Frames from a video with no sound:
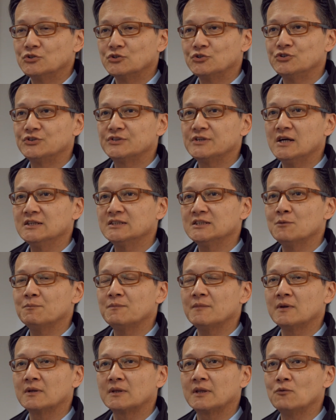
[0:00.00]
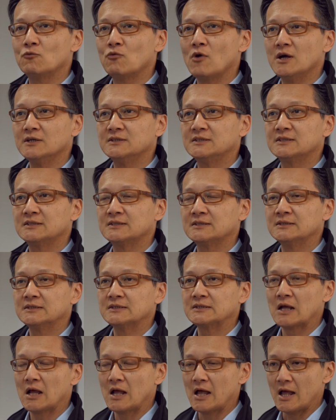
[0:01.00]
To size up the right
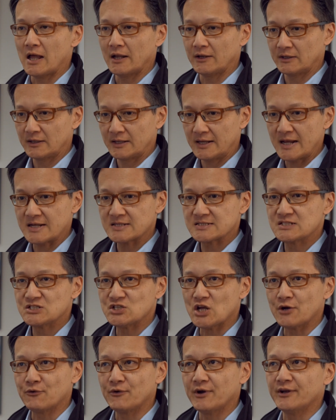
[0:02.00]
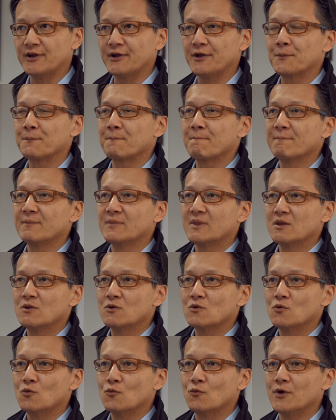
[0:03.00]
uh, gas generator,
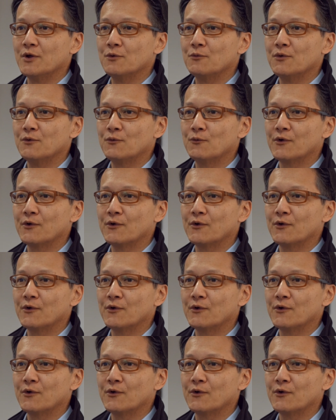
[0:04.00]
we will